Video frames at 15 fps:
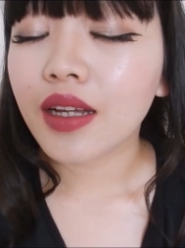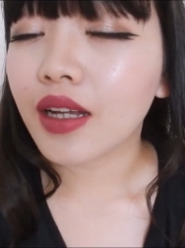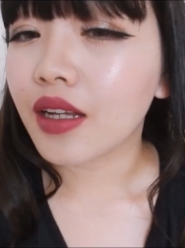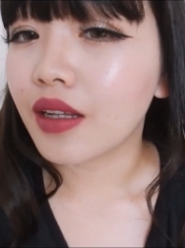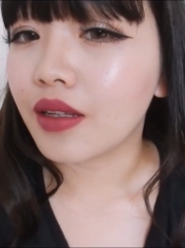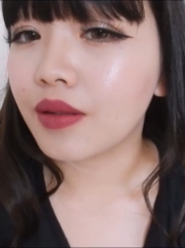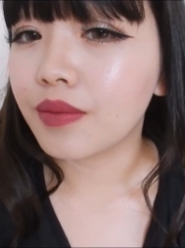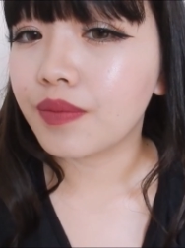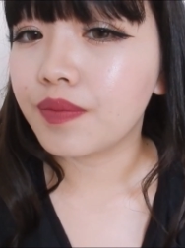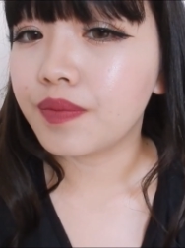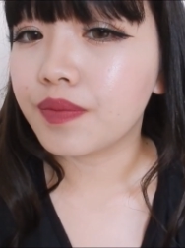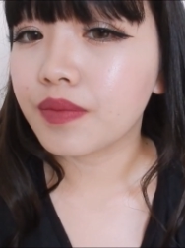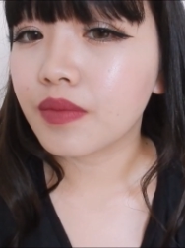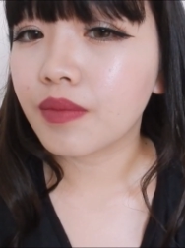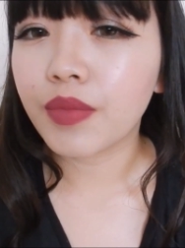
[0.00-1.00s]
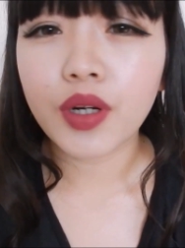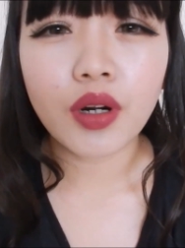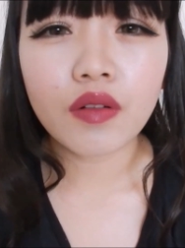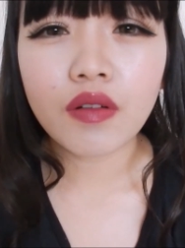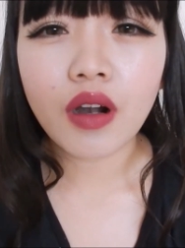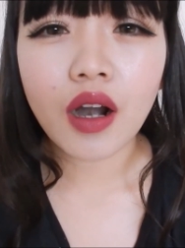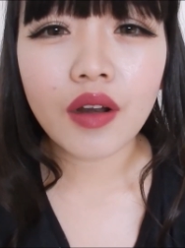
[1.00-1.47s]
um, but
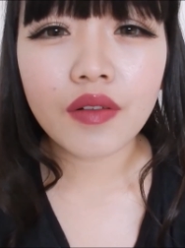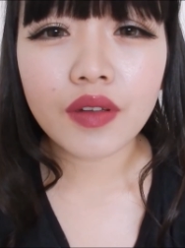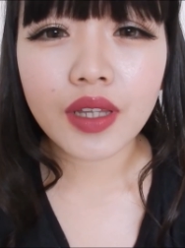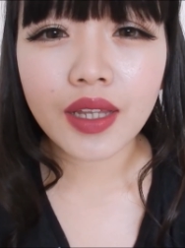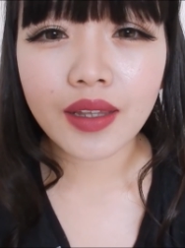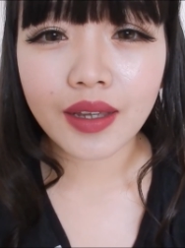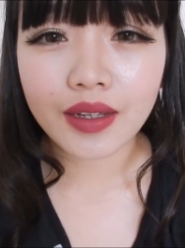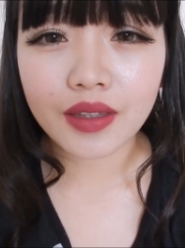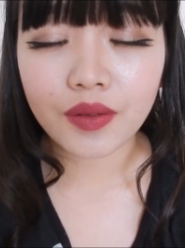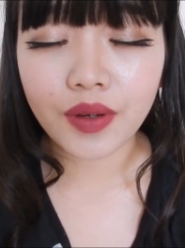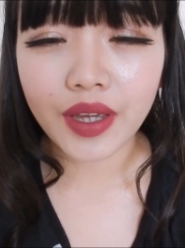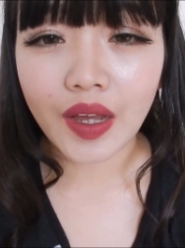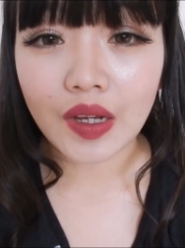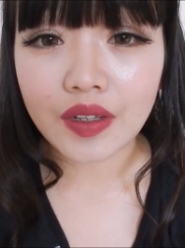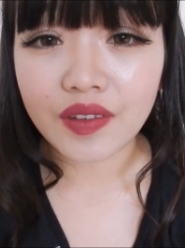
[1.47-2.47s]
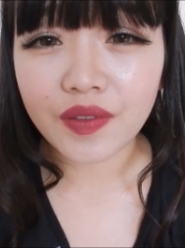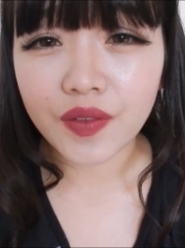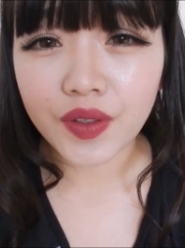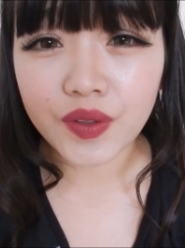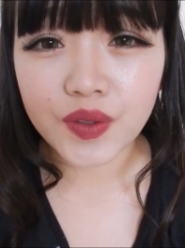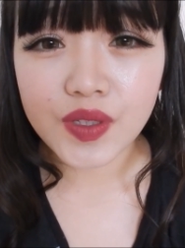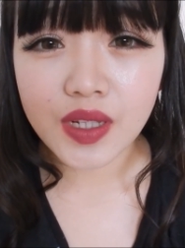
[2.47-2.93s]
overall I really like the way how it
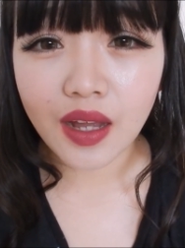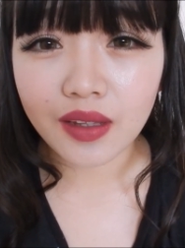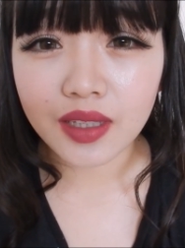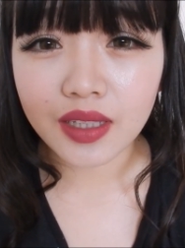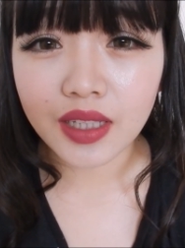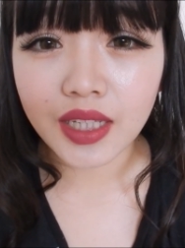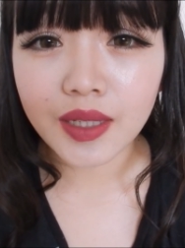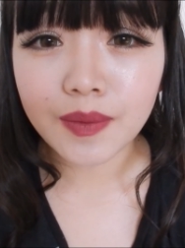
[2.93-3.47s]
feels on the